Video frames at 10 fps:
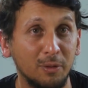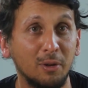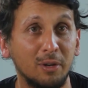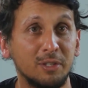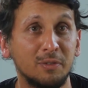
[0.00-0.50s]
the
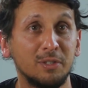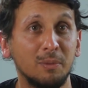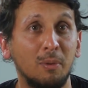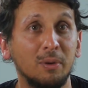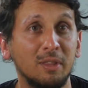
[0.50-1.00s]
donors for
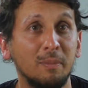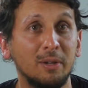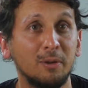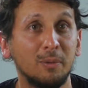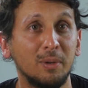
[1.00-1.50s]
supporting the
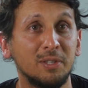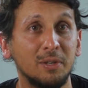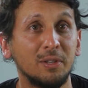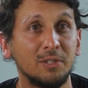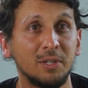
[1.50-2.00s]
medical
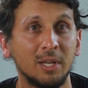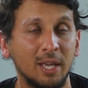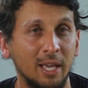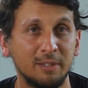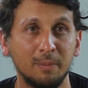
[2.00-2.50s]
research.
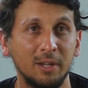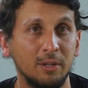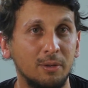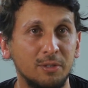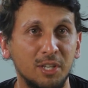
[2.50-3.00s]
It's made a
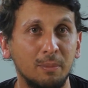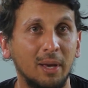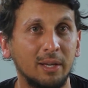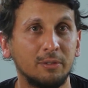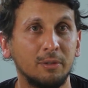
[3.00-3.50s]
huge
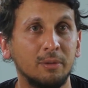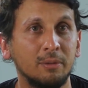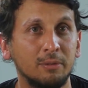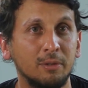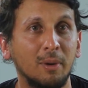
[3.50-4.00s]
impact
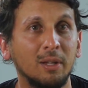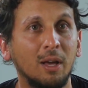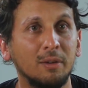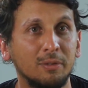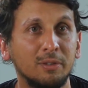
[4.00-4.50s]
to my
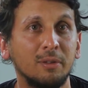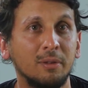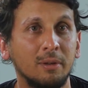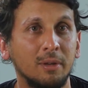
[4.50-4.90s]
life and to the